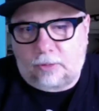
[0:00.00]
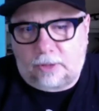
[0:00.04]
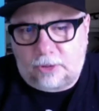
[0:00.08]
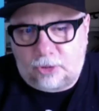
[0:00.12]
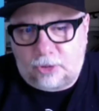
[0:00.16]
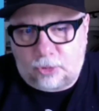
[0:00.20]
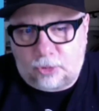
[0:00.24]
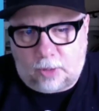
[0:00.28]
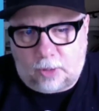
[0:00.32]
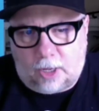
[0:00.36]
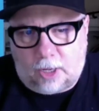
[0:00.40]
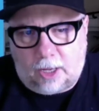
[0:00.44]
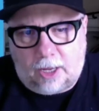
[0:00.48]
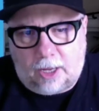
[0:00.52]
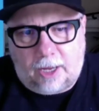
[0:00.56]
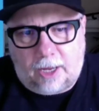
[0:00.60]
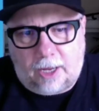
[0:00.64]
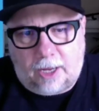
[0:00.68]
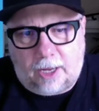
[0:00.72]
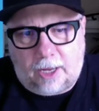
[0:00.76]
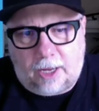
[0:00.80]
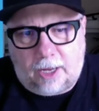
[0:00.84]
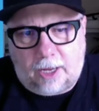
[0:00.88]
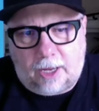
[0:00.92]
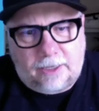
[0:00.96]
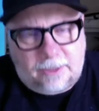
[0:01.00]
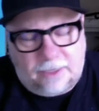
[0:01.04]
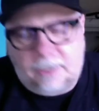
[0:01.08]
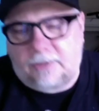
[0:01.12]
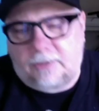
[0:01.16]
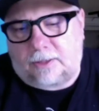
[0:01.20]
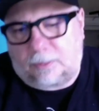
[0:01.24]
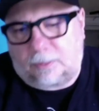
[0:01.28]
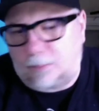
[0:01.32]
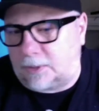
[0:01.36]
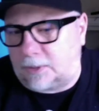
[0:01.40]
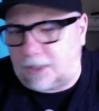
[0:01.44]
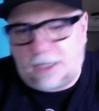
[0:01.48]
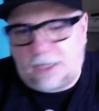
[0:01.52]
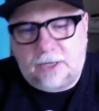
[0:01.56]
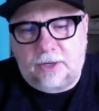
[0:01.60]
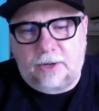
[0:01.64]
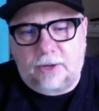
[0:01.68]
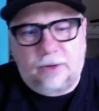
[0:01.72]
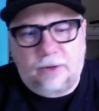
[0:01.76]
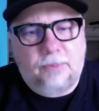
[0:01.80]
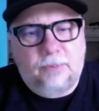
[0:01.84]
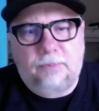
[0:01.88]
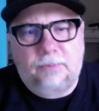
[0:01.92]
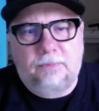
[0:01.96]
try to get them to
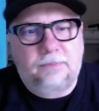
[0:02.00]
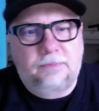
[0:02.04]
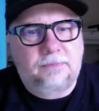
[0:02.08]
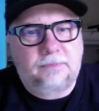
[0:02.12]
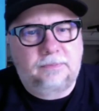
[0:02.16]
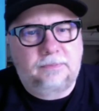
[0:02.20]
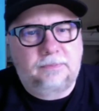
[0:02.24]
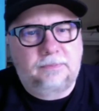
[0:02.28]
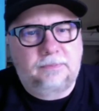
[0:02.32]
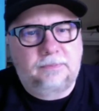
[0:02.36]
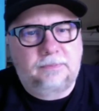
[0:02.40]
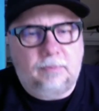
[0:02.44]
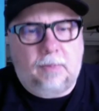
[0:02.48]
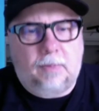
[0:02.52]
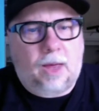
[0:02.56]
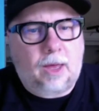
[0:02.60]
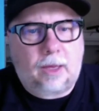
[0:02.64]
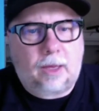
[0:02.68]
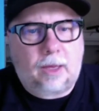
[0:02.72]
hear my